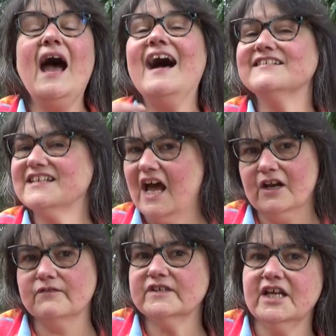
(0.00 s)
a
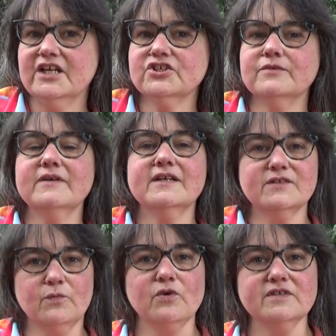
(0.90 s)
ton of attention because
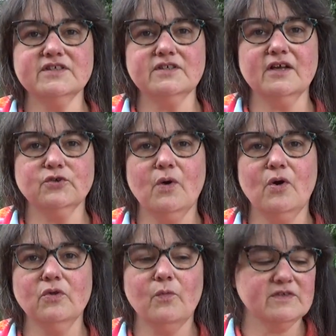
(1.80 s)
it was a
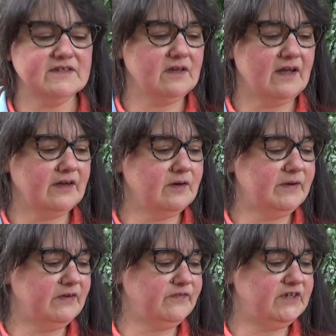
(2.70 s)
toile. It wasn't like going to
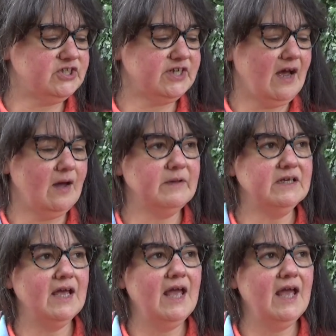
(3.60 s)
be a finished garment.